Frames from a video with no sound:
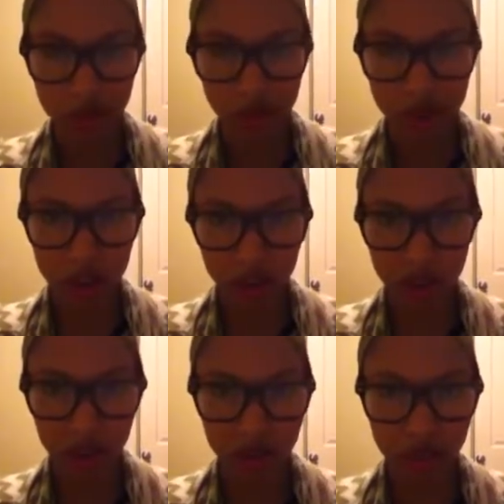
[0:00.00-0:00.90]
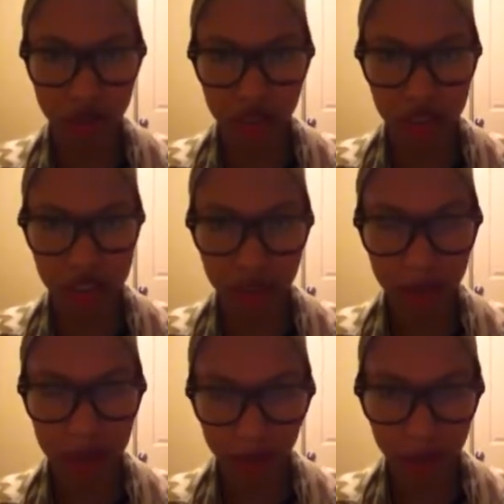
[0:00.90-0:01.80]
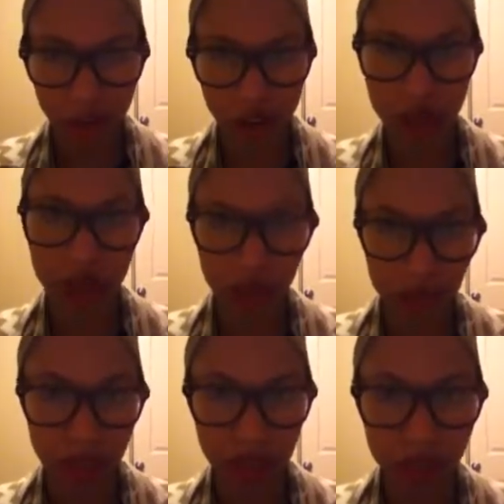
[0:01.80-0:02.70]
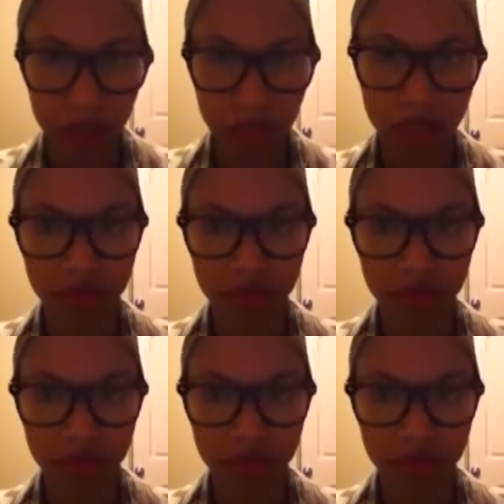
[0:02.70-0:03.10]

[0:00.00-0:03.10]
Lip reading: has to watch you. Someone had to watch me pee in the tub.